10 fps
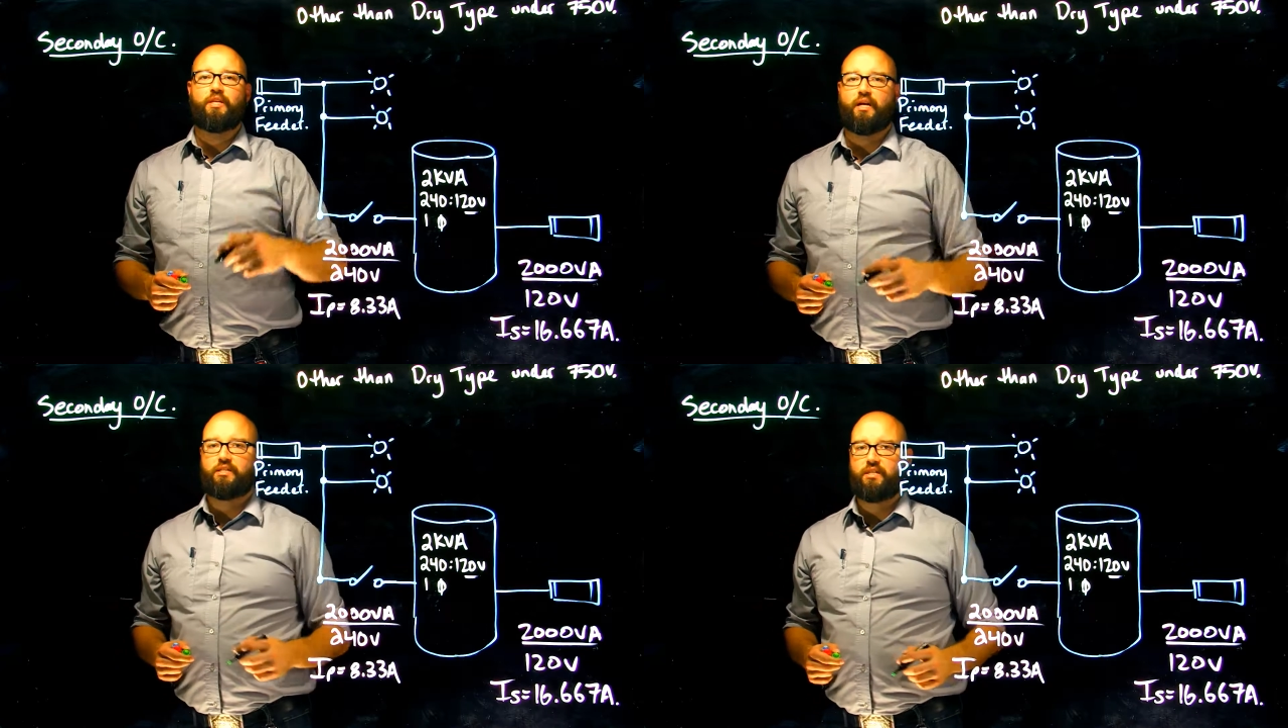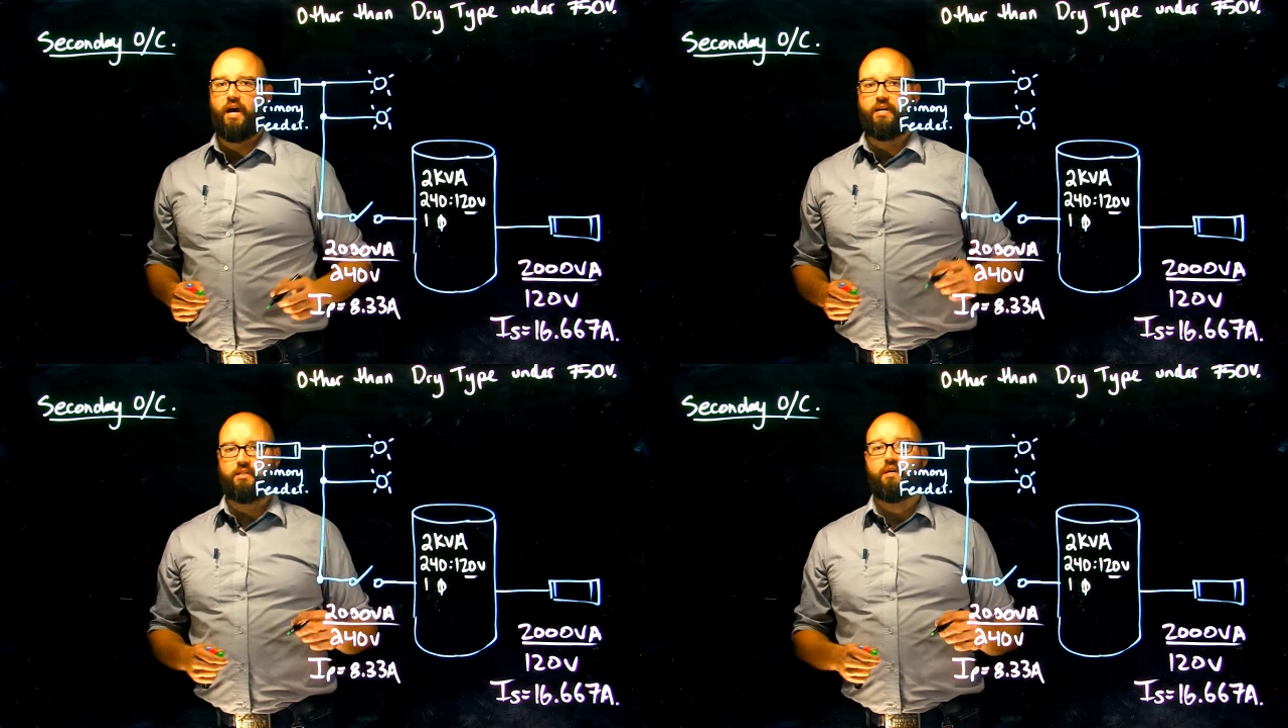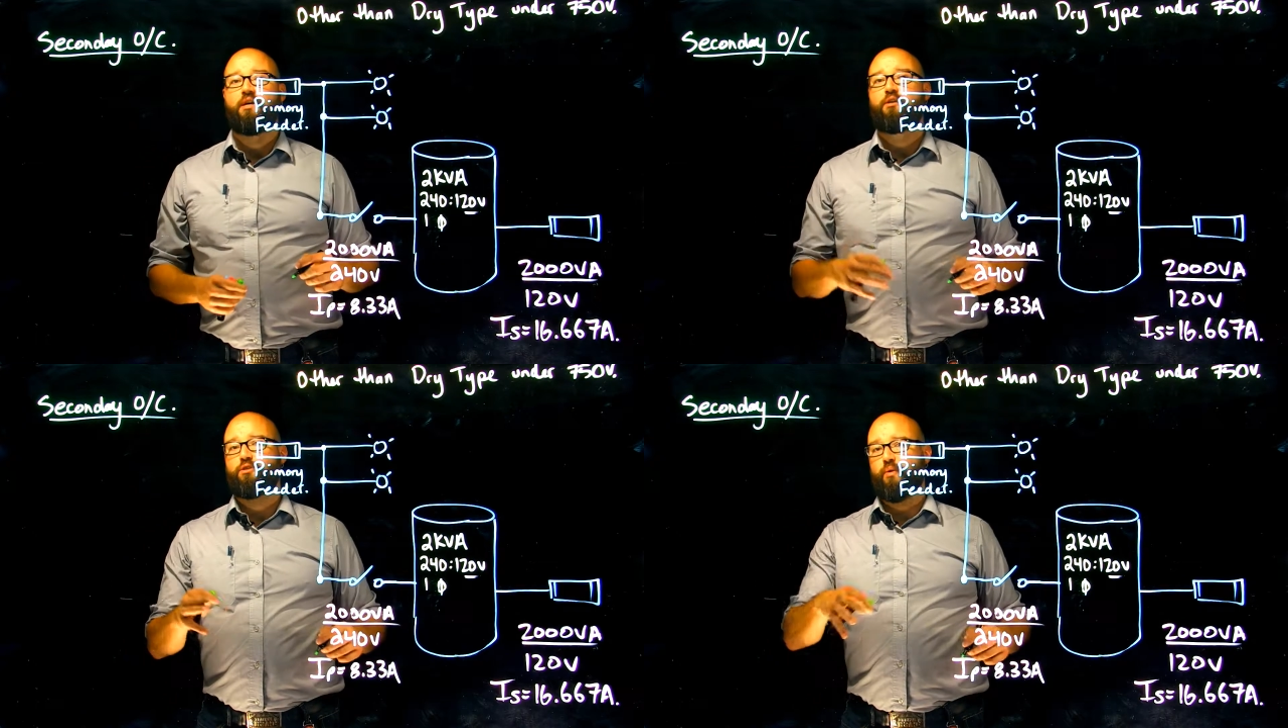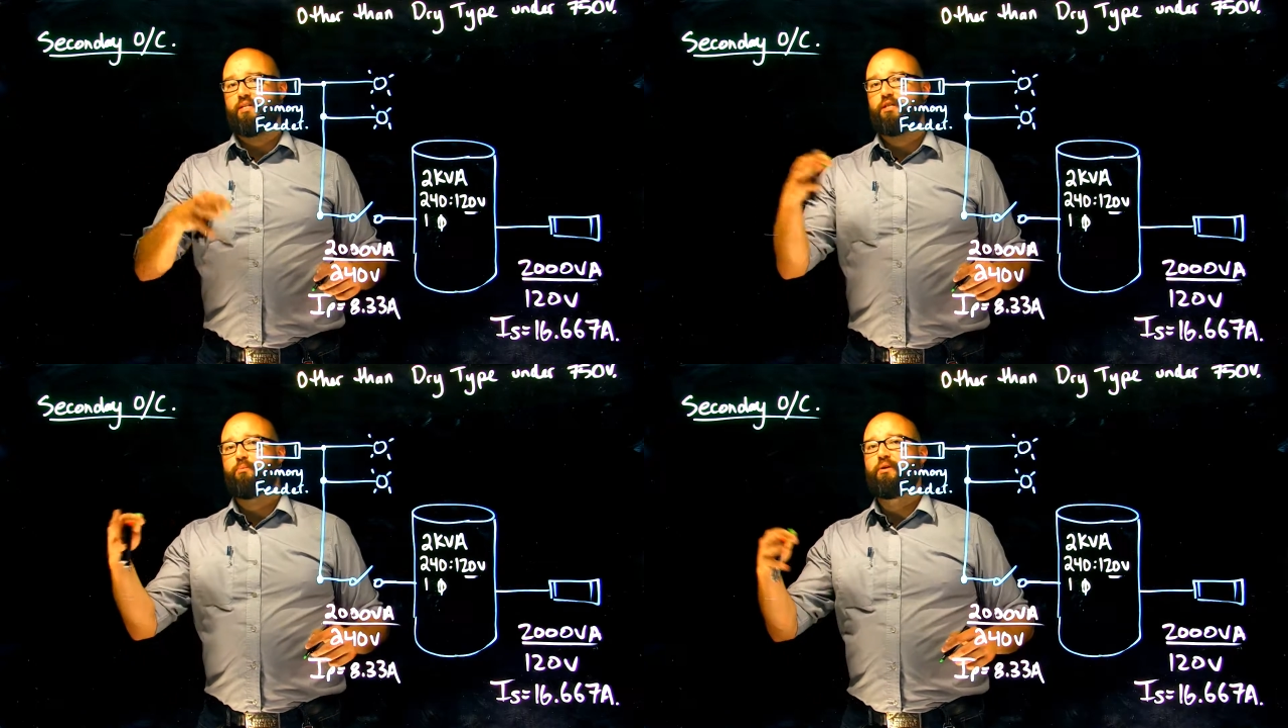next size. So as
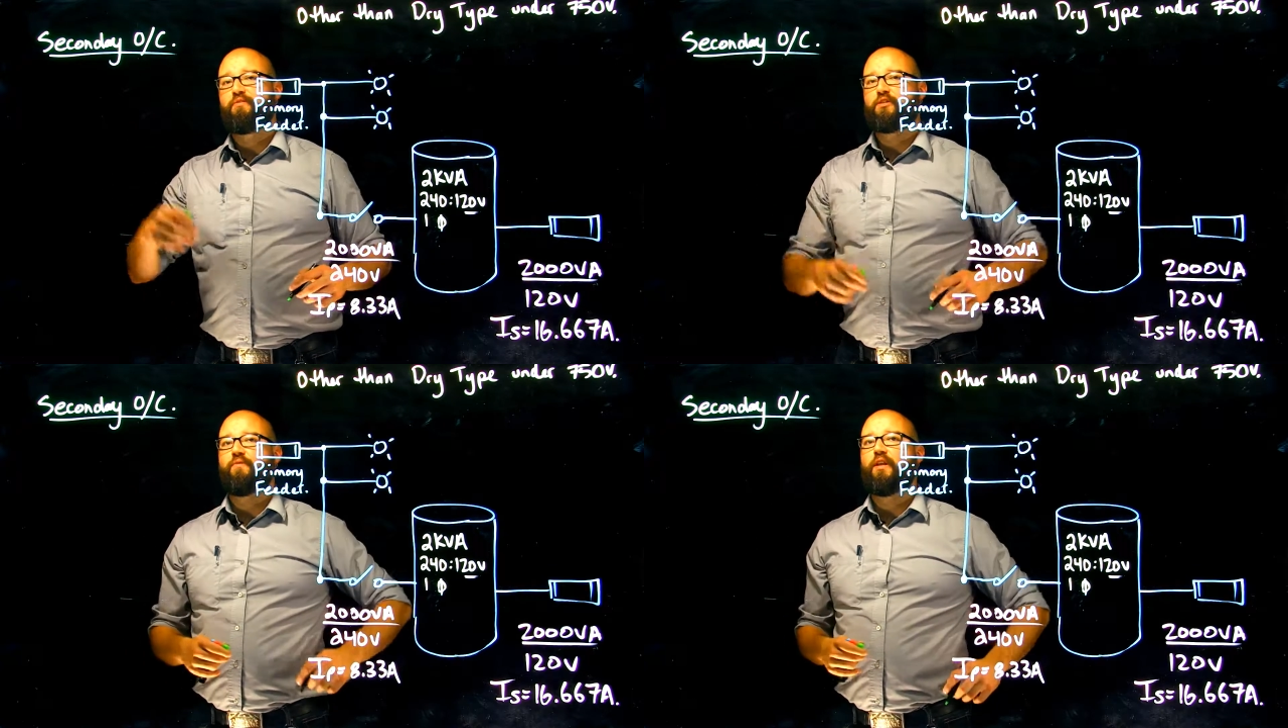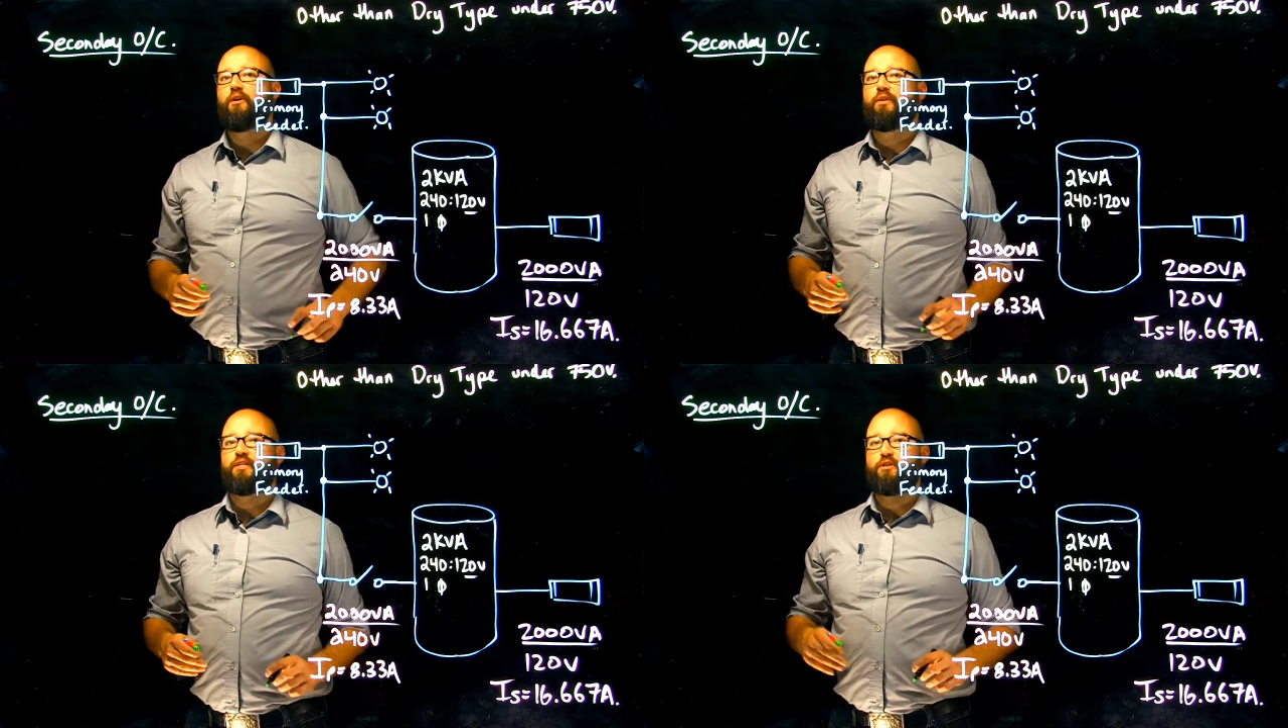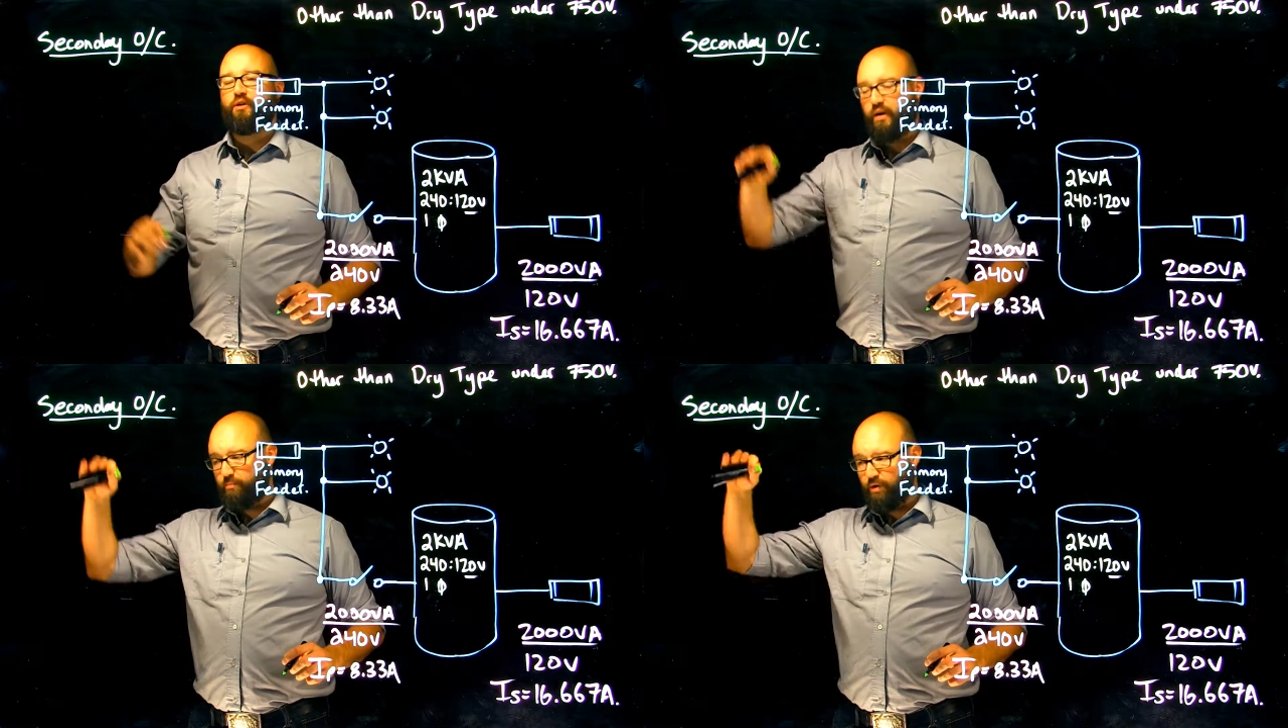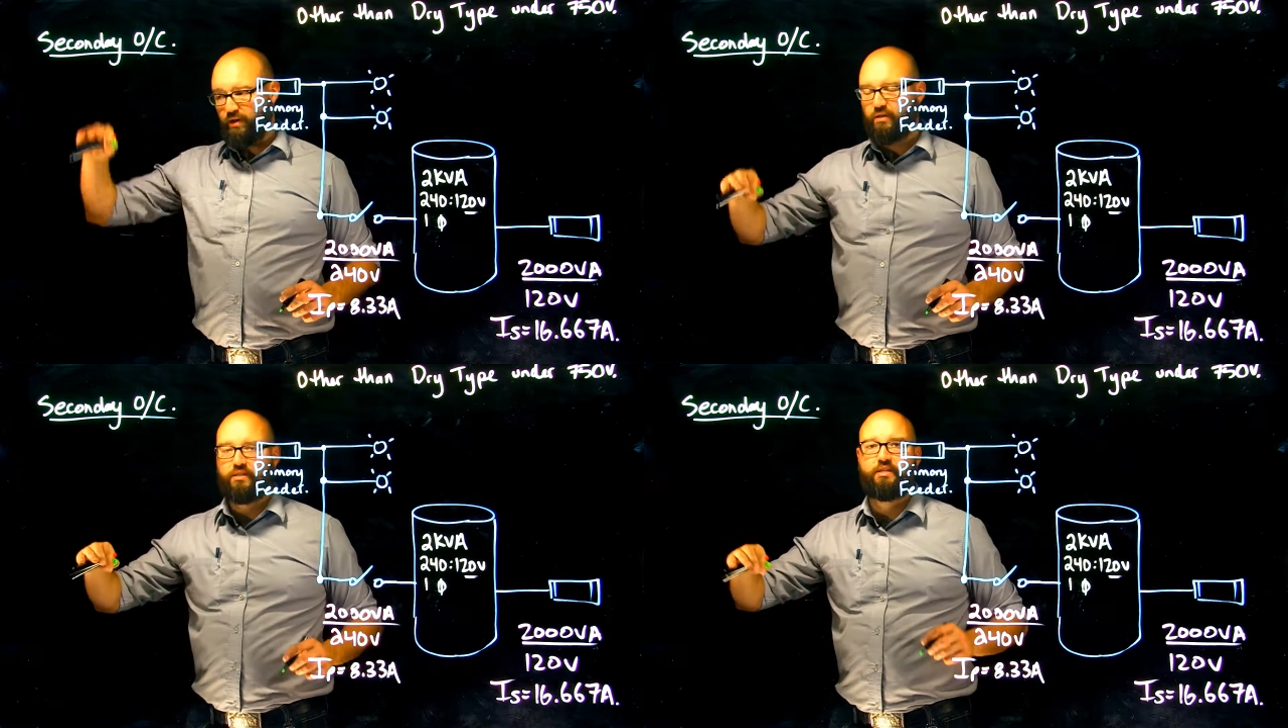in the previous video, let's kind of break
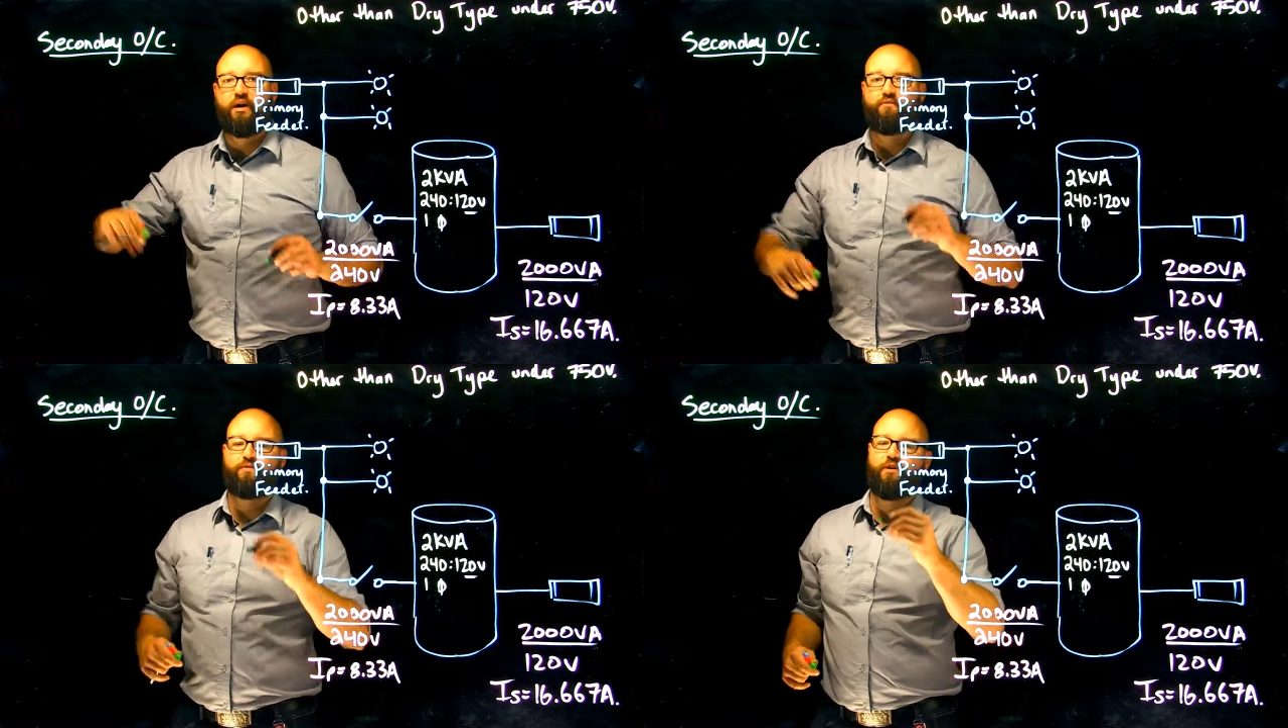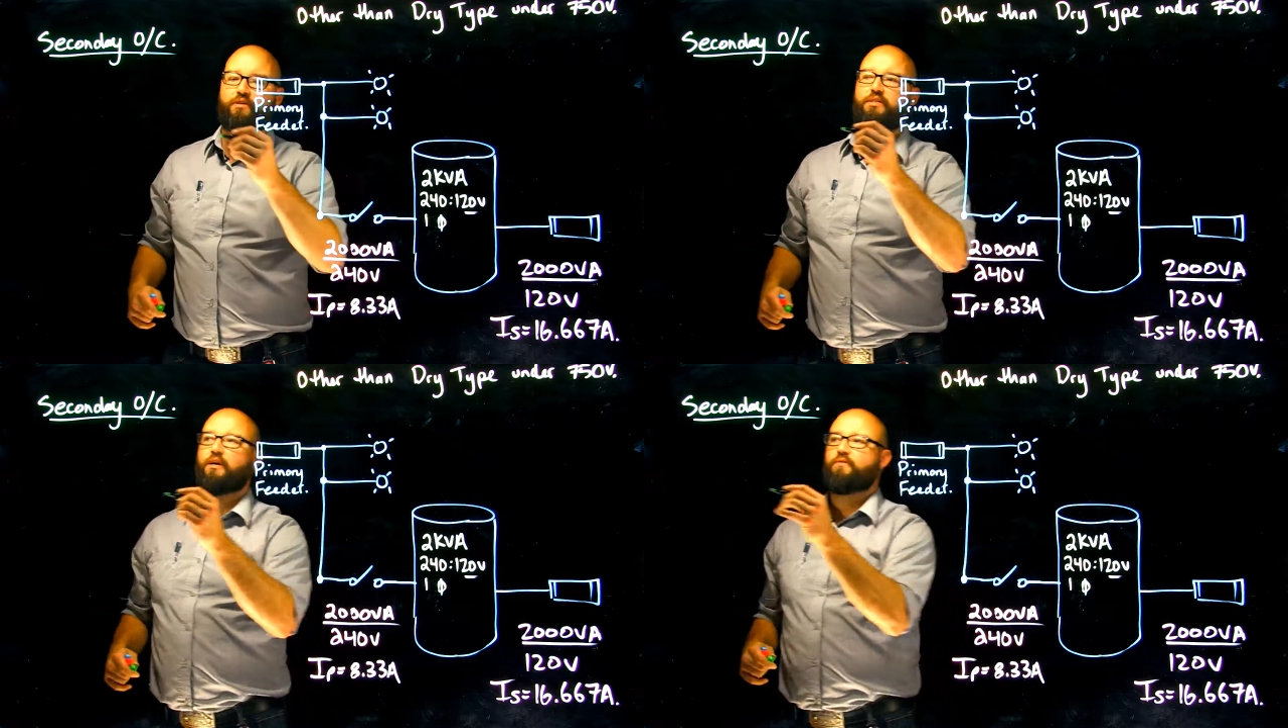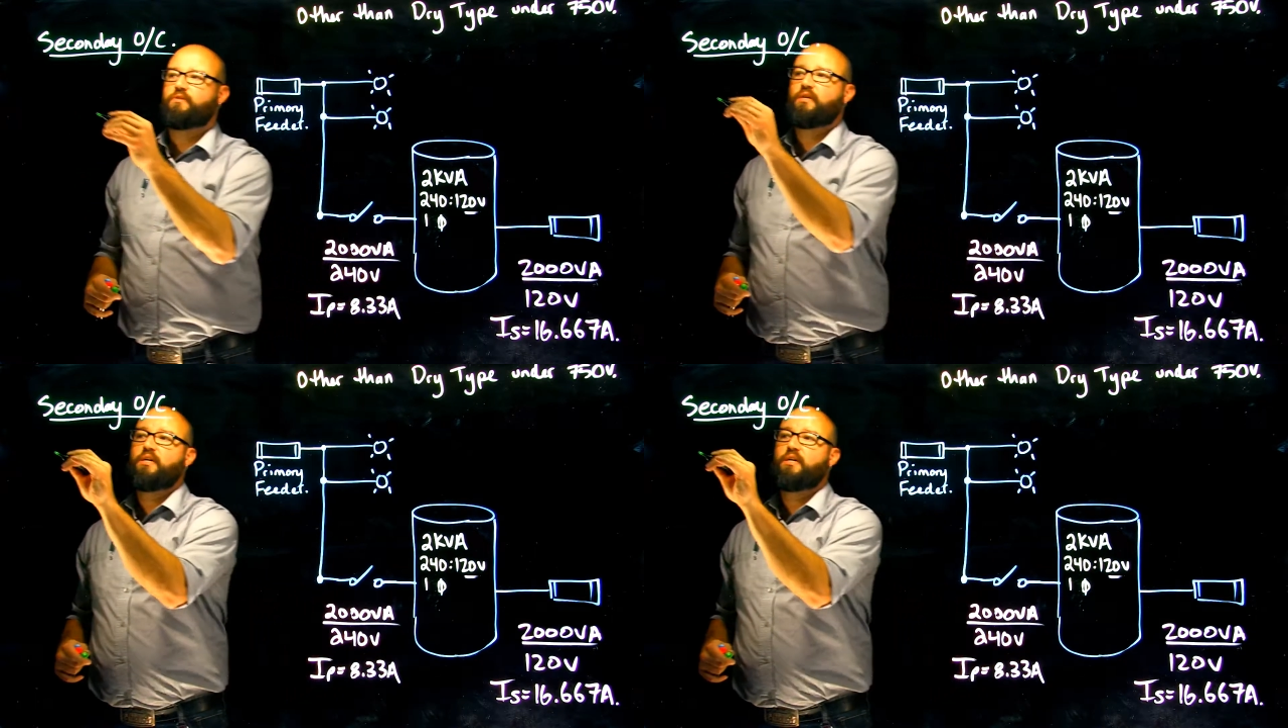this down for ourselves.